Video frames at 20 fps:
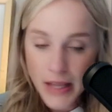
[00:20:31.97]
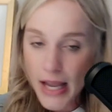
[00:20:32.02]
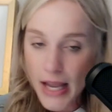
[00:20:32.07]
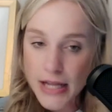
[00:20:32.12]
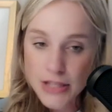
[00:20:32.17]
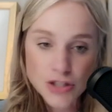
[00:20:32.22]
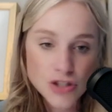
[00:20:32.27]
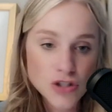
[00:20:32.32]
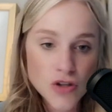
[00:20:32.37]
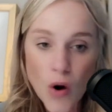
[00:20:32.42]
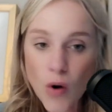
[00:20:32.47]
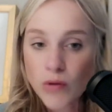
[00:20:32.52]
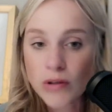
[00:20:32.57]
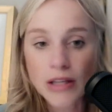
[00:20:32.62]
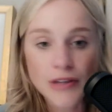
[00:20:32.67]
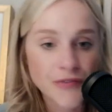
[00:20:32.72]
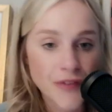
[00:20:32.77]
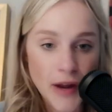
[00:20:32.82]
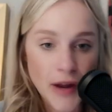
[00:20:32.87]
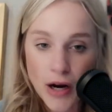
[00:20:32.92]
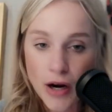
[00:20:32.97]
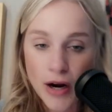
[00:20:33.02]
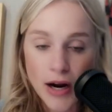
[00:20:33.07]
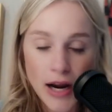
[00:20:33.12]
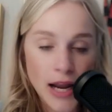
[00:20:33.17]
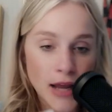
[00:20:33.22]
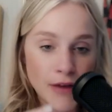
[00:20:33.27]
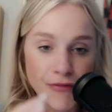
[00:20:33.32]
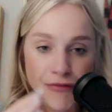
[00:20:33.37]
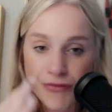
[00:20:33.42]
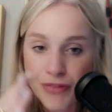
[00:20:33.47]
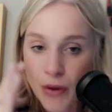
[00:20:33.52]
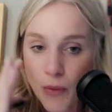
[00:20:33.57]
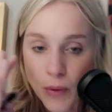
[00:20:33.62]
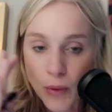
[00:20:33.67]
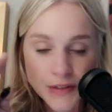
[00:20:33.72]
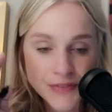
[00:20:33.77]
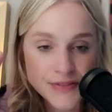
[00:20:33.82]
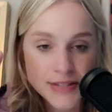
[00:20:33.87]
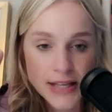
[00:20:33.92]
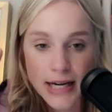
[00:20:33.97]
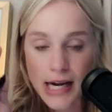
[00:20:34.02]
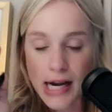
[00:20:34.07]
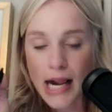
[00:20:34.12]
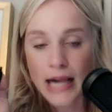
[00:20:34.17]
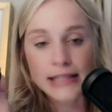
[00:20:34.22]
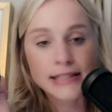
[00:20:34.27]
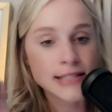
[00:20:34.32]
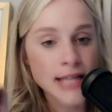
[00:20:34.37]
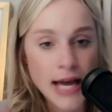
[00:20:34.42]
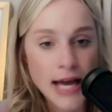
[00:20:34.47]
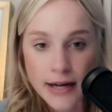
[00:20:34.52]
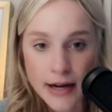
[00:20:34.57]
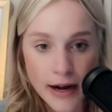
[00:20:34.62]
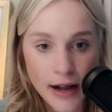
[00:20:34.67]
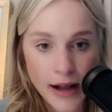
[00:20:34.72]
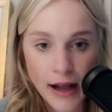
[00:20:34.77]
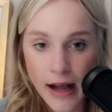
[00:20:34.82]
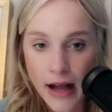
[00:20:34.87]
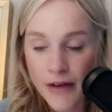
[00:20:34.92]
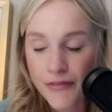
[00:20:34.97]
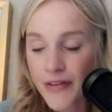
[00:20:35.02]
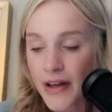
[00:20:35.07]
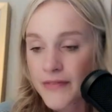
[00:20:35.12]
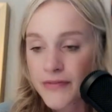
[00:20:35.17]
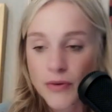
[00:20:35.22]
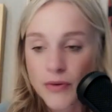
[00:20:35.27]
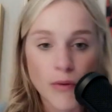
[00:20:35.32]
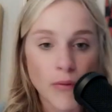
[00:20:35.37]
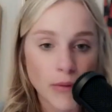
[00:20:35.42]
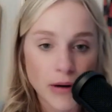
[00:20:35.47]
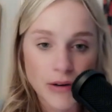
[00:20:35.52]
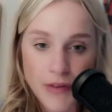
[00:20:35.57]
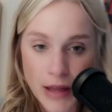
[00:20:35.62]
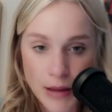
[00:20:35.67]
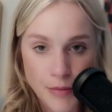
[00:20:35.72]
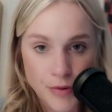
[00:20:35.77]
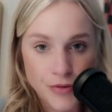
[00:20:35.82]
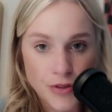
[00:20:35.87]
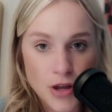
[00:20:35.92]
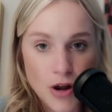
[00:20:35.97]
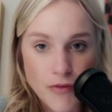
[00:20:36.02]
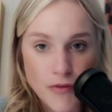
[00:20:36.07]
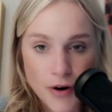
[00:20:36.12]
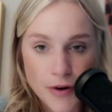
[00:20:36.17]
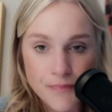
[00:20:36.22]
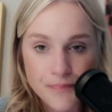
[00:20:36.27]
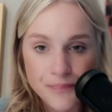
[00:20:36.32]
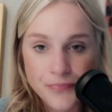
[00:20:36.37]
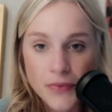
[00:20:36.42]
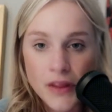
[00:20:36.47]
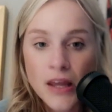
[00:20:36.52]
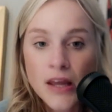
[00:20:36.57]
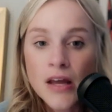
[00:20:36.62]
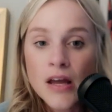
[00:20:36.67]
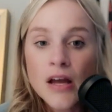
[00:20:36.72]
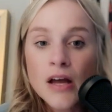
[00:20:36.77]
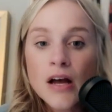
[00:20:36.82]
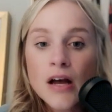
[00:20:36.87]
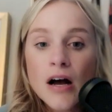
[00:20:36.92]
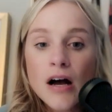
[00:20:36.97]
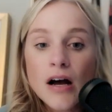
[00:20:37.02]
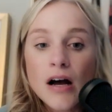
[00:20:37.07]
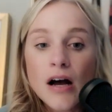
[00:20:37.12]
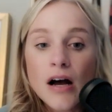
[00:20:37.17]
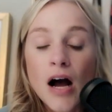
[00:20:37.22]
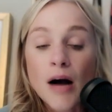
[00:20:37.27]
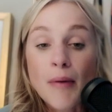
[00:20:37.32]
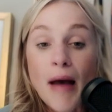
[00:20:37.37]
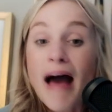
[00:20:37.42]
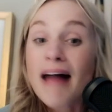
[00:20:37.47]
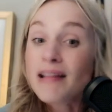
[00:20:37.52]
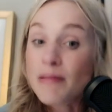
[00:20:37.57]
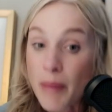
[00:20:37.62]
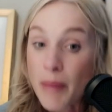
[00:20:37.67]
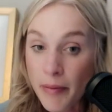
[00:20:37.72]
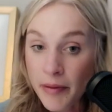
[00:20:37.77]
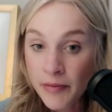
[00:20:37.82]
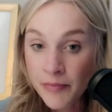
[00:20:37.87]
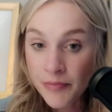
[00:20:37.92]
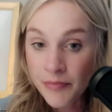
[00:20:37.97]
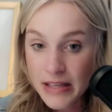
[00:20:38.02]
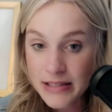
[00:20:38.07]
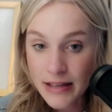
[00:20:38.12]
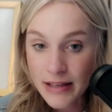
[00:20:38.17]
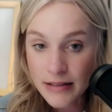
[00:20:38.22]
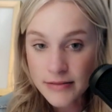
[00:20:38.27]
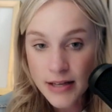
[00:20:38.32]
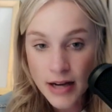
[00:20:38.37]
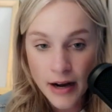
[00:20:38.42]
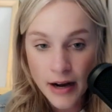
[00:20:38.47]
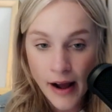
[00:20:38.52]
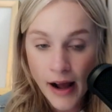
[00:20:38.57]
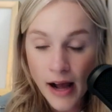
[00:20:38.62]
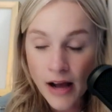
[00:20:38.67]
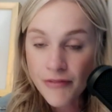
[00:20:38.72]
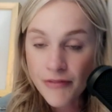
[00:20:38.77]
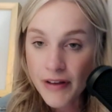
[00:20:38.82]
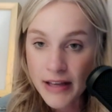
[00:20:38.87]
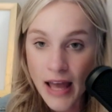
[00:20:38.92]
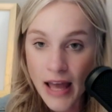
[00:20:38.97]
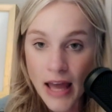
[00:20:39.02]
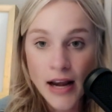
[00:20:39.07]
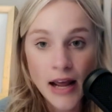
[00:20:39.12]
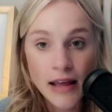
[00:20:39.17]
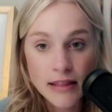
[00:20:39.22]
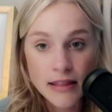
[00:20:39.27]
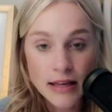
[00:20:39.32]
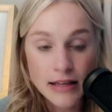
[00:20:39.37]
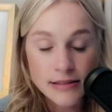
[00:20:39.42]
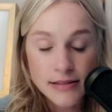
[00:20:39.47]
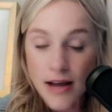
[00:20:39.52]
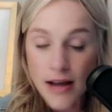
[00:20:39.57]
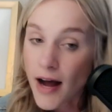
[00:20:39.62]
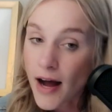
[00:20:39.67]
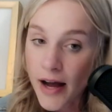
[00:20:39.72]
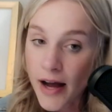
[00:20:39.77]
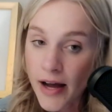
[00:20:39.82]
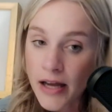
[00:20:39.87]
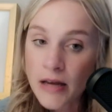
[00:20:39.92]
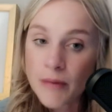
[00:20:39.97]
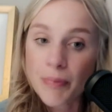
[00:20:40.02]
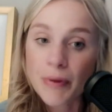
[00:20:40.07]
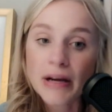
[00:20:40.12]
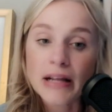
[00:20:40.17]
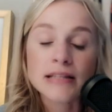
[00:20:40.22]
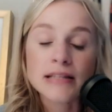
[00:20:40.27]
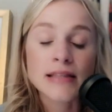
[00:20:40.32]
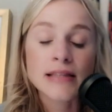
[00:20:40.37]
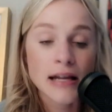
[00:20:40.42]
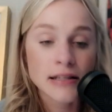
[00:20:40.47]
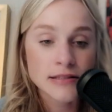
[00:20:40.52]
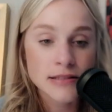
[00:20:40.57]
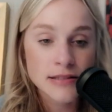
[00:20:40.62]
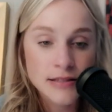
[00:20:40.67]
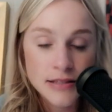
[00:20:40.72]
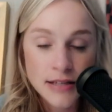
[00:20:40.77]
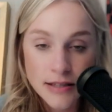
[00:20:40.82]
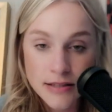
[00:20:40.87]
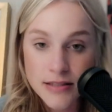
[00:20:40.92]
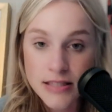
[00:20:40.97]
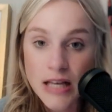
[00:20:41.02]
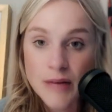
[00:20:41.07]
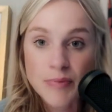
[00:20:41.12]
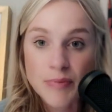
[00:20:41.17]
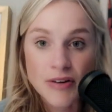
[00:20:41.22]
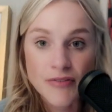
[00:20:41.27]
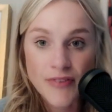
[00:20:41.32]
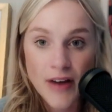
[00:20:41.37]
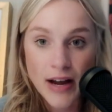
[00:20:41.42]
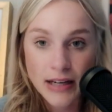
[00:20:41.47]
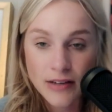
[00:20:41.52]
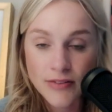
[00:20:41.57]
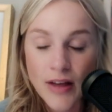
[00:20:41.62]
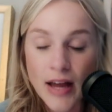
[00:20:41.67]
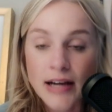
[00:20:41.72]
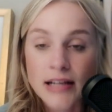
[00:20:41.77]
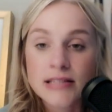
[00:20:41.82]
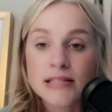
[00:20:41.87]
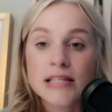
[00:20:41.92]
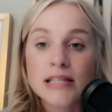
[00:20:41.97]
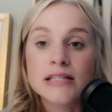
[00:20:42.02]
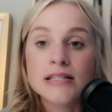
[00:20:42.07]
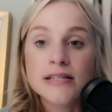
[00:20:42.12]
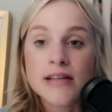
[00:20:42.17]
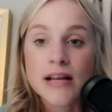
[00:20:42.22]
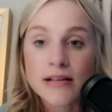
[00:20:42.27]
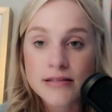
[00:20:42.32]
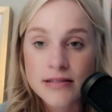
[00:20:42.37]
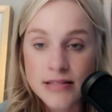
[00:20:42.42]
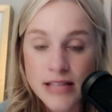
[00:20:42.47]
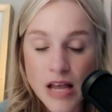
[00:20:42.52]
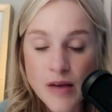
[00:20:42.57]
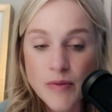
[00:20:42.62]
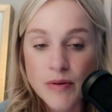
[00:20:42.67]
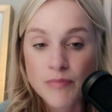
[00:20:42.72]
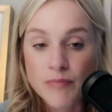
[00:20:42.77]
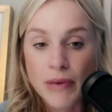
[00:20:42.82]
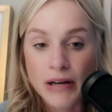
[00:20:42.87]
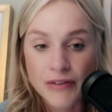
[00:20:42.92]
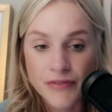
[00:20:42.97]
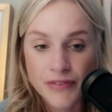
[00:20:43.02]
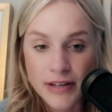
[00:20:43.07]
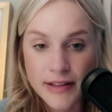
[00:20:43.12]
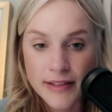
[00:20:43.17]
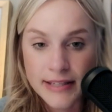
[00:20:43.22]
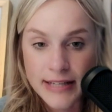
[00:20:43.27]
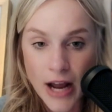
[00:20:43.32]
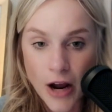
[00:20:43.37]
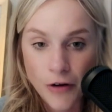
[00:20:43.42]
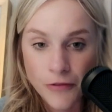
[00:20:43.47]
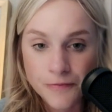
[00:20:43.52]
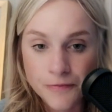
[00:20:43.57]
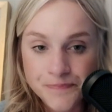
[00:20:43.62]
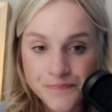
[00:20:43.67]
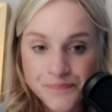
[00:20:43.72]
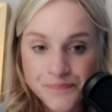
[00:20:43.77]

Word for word: It's totally fair. If they would have set it at 10 and a half, everyone would have hammered the over. Um, Alabama is at 10 and a half. Again, I think it's high, but that's the Nick Saban effect. That is the Nick Saban benefit of the doubt.